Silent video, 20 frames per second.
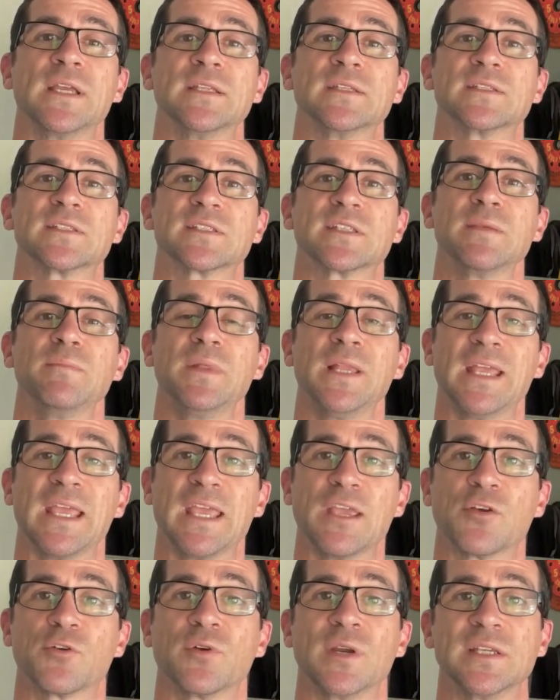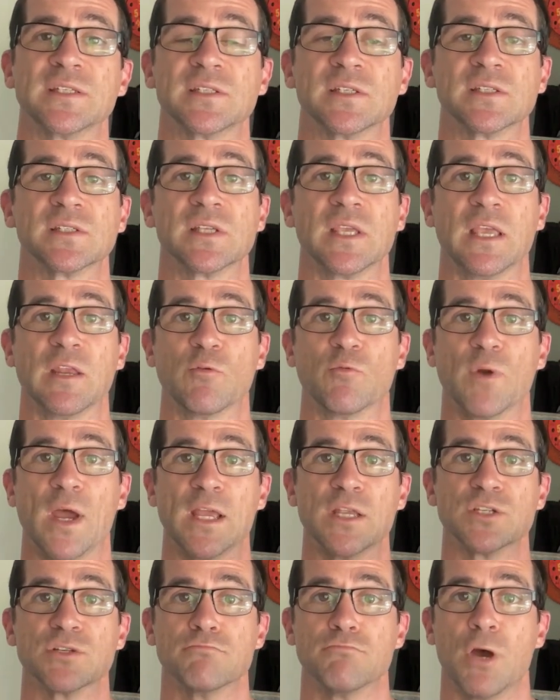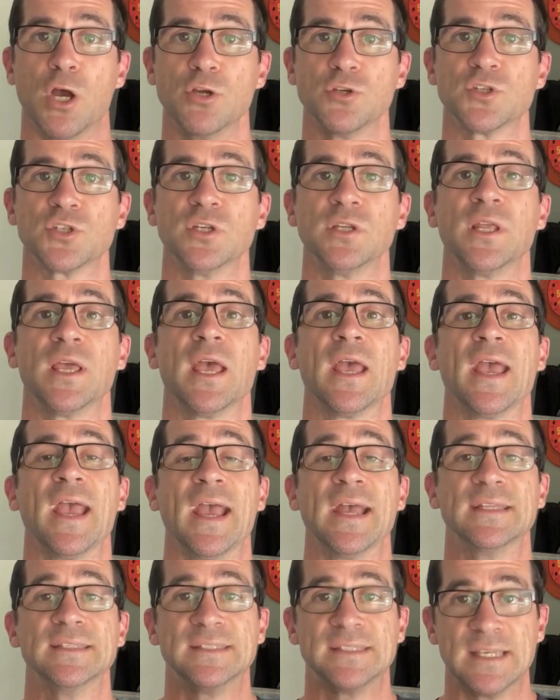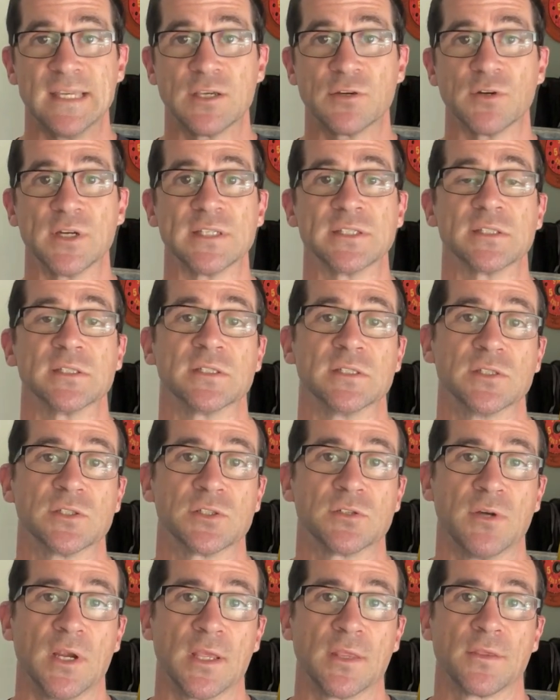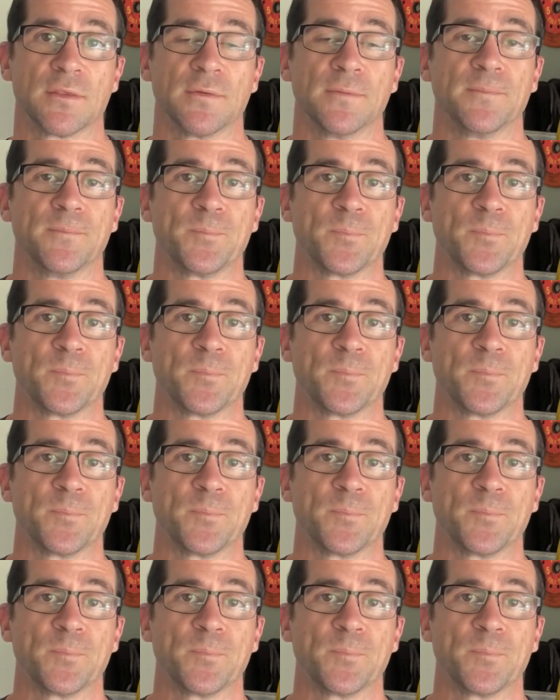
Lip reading: in similar increases in range of motion and decreases in strength.